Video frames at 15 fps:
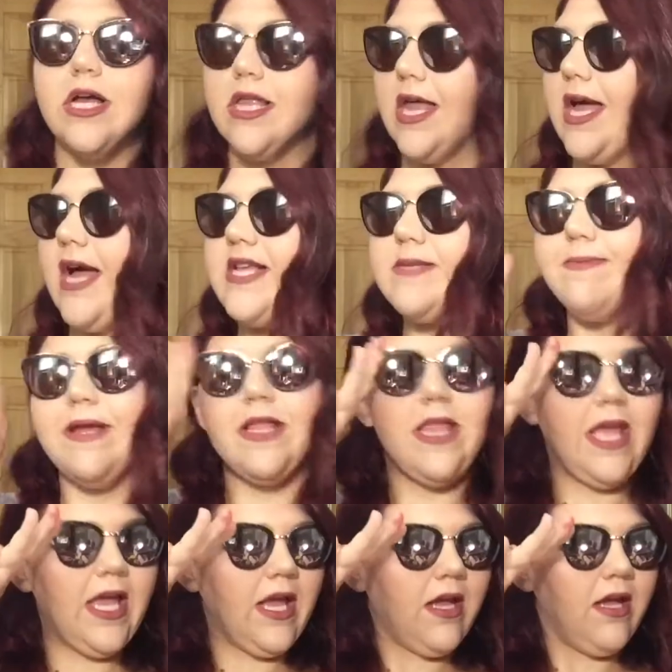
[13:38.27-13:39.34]
Like I spent
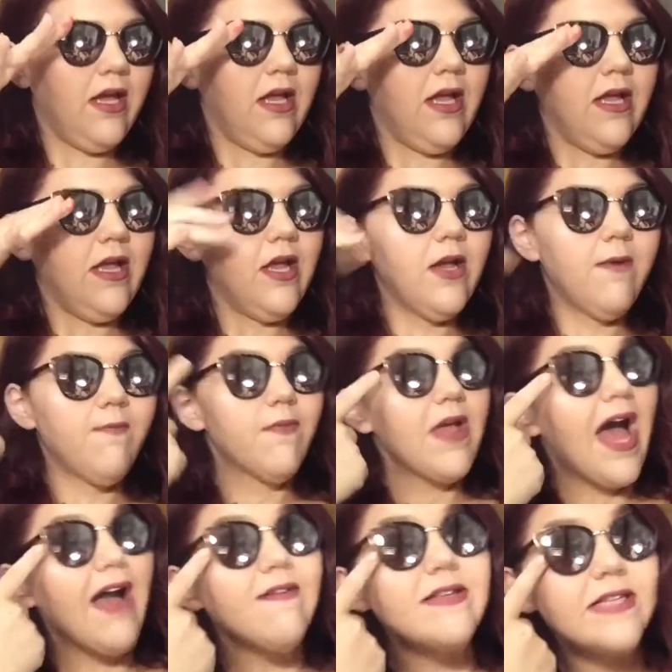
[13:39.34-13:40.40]
like,
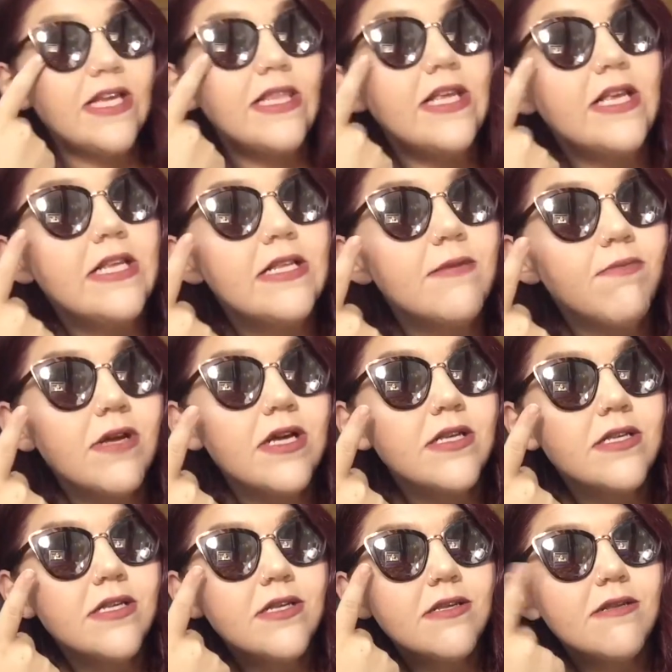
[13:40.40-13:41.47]
I've seen these
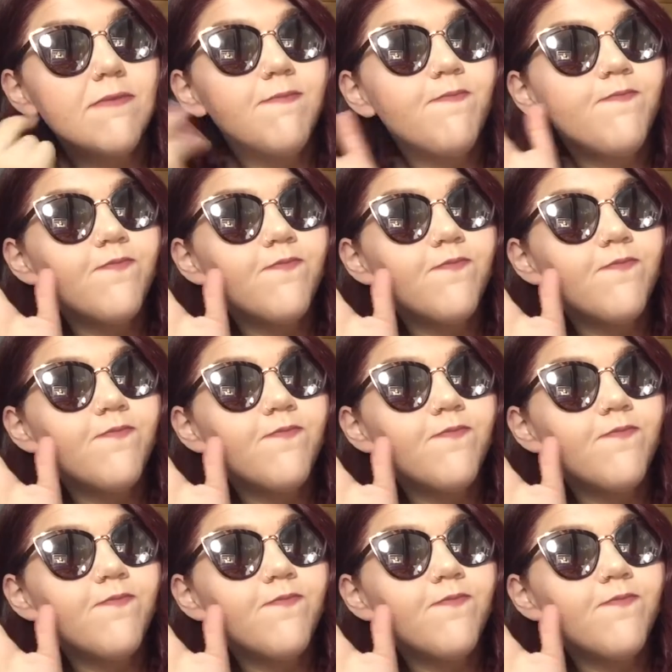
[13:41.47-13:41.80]
places